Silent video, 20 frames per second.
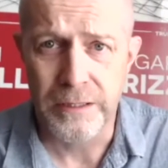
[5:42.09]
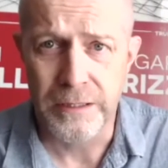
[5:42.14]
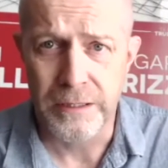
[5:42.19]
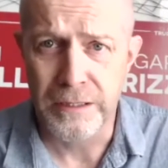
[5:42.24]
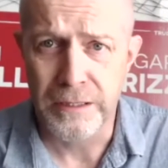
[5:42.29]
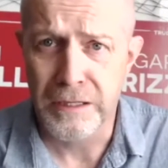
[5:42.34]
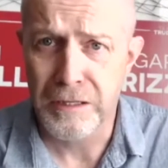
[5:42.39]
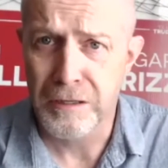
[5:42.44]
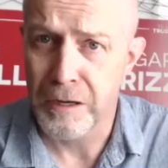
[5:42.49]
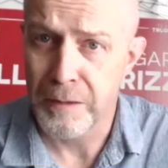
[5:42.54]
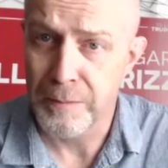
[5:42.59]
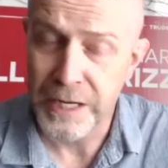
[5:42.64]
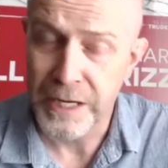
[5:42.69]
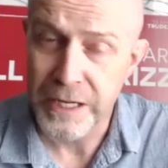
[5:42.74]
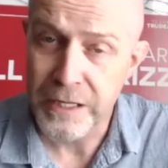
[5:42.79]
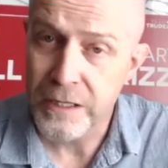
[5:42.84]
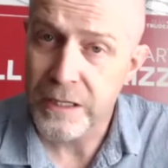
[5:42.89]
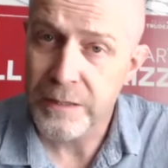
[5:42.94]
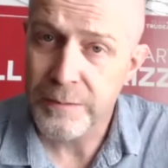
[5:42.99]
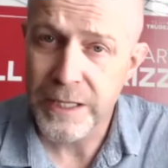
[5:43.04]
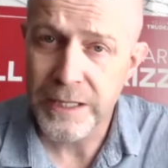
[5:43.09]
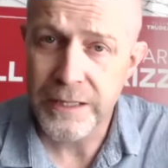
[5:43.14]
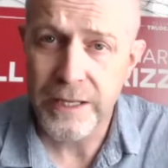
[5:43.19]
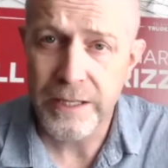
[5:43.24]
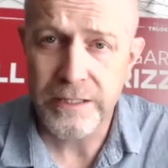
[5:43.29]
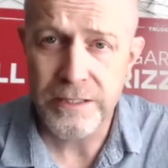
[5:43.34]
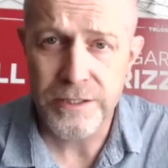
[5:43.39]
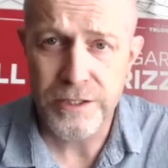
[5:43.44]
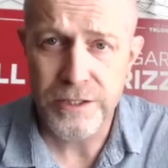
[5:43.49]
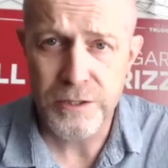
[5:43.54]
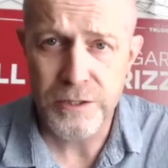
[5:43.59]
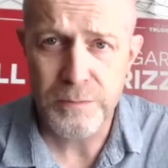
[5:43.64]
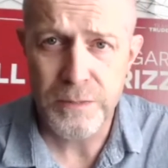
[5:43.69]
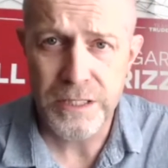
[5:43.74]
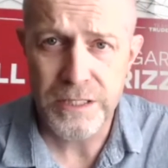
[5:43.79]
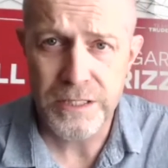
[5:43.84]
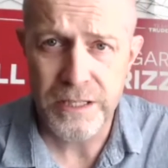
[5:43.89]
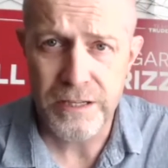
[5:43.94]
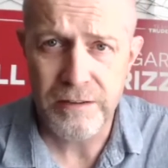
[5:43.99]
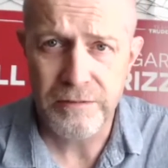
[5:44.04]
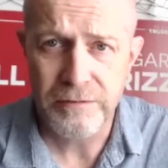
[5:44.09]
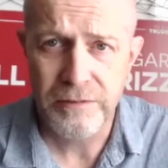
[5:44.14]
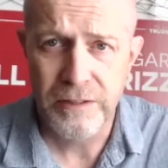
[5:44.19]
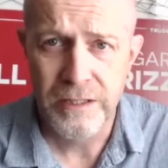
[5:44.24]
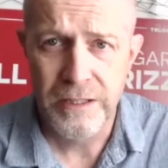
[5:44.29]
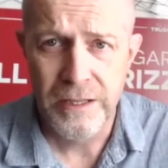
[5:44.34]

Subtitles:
I might not have made that decision myself,